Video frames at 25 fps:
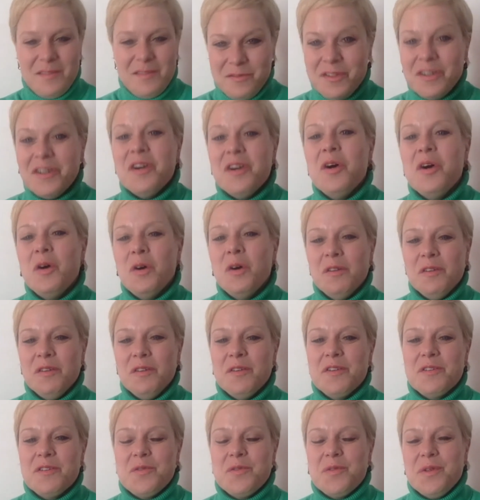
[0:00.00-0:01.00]
for all
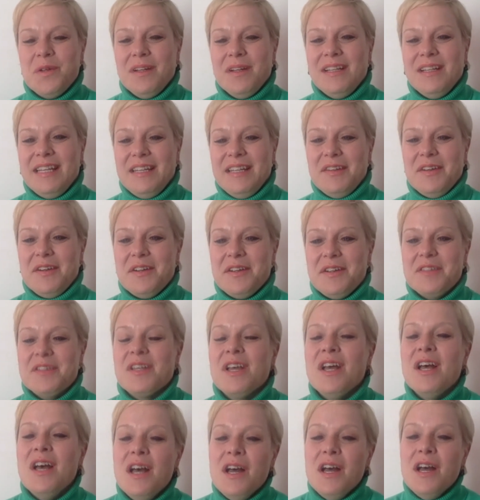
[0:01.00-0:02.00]
those leaders
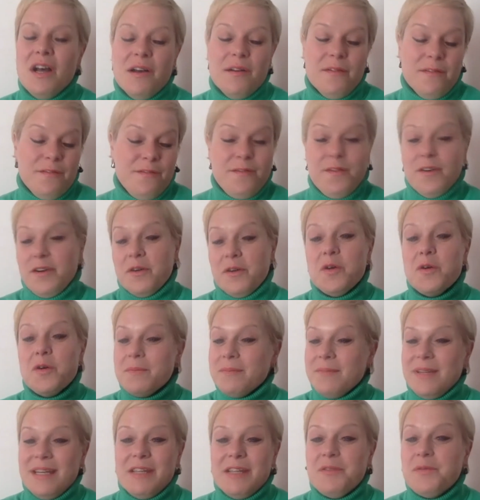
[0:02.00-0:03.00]
for
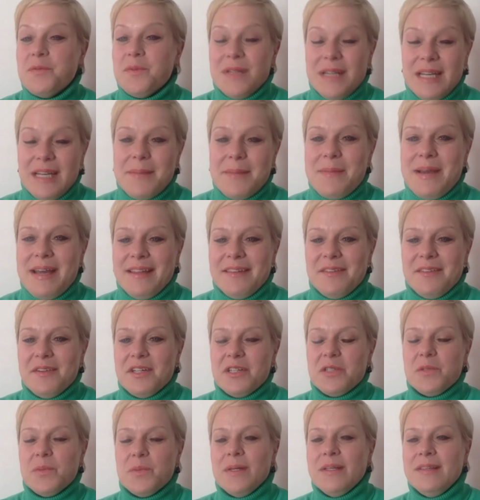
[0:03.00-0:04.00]
whom it really
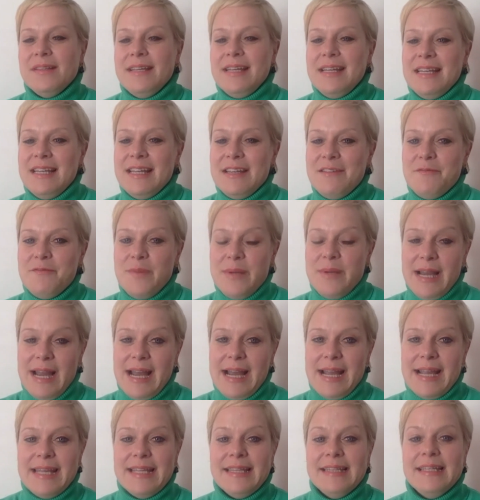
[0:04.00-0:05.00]
matters what they leave
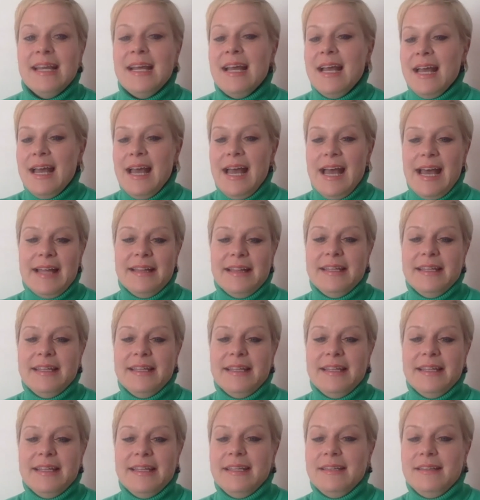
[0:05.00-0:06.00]
behind. And
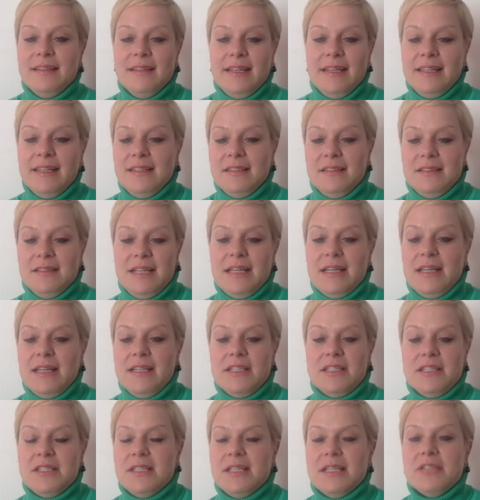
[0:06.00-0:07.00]

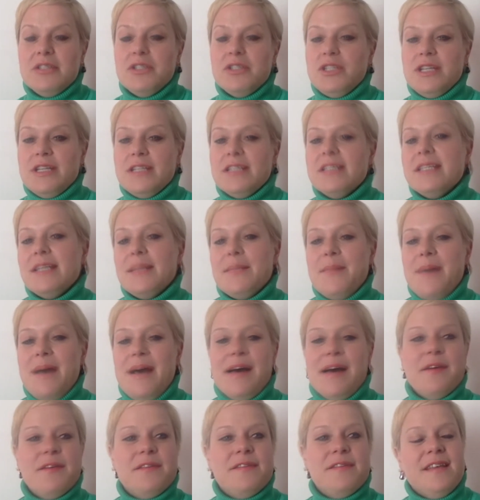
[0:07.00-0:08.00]
it's not just
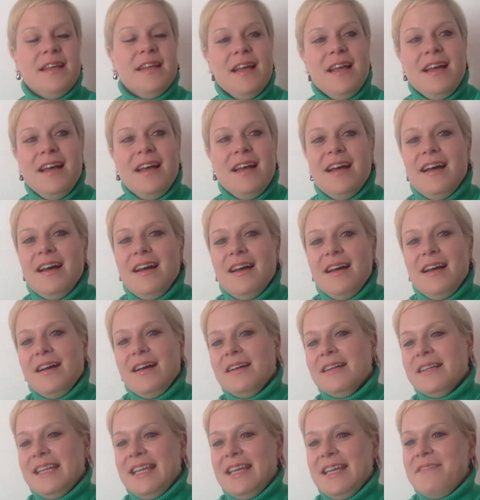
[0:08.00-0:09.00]
about
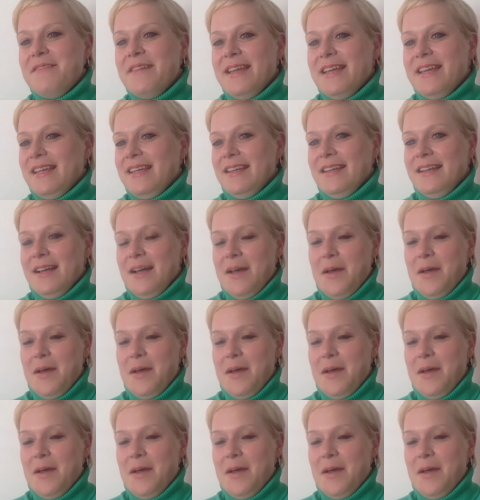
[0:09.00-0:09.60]
giving